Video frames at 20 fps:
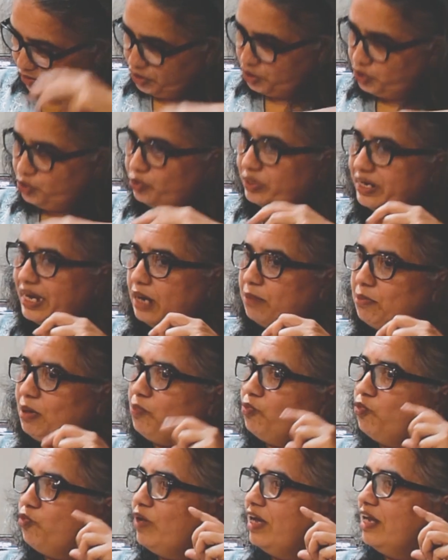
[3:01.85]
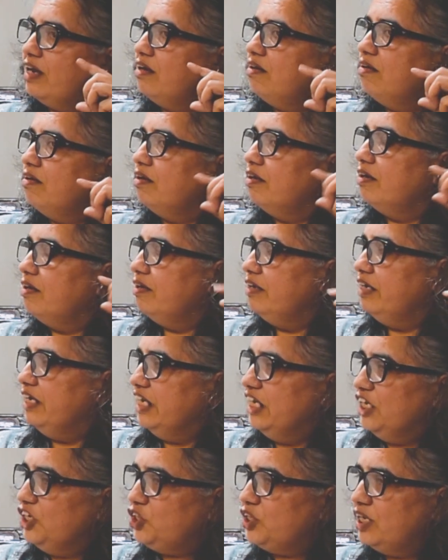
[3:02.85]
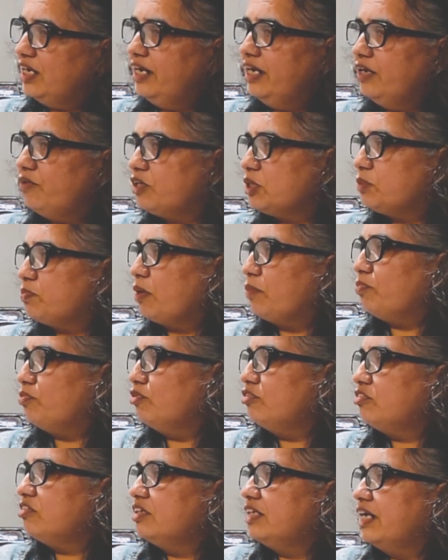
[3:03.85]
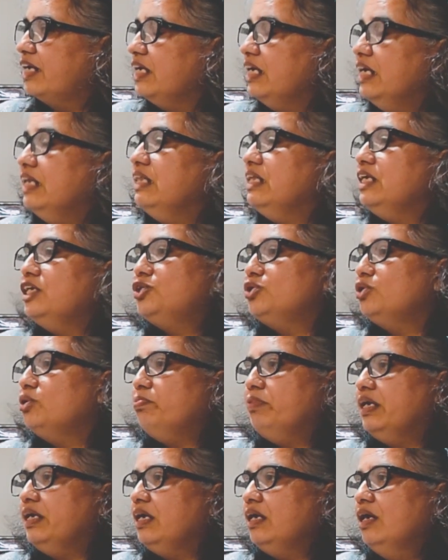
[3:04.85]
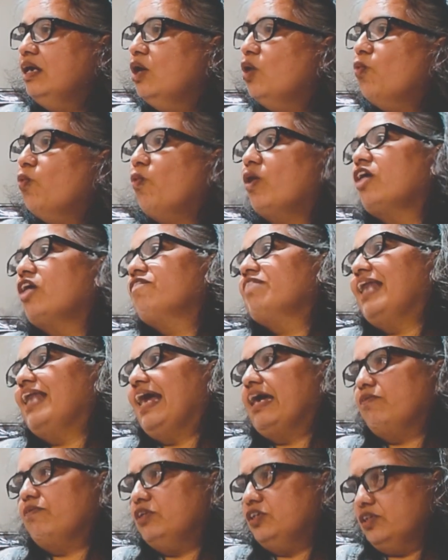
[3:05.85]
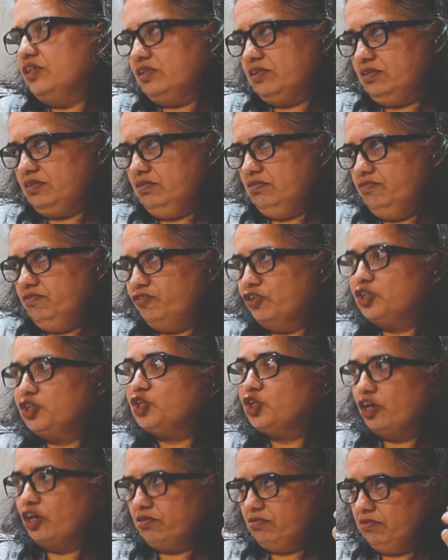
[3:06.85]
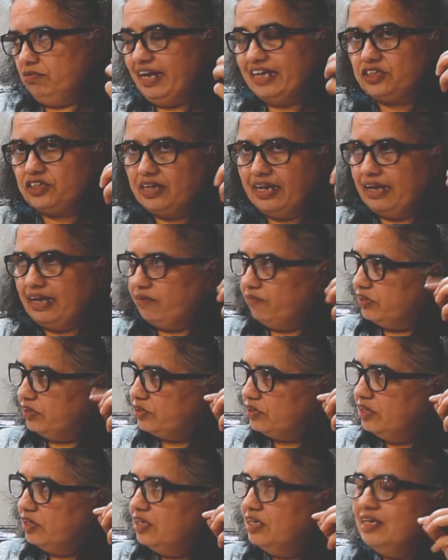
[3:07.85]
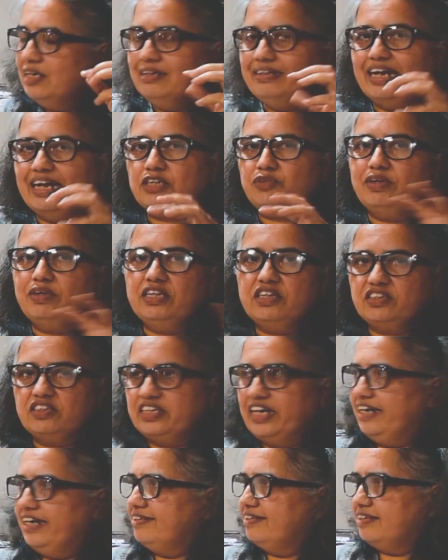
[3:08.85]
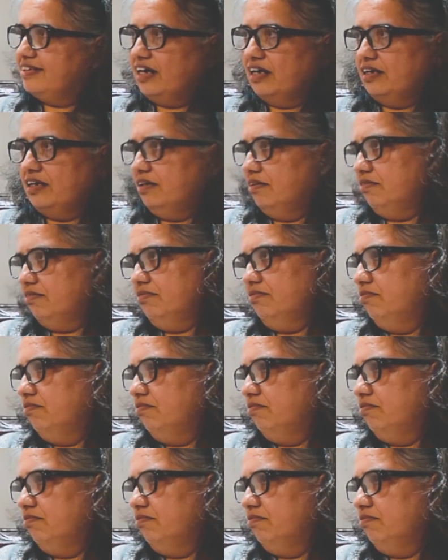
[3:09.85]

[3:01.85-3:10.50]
issue came up when initially it was proposed that Hindi should be one of the languages, for sure, national language. That's when the states started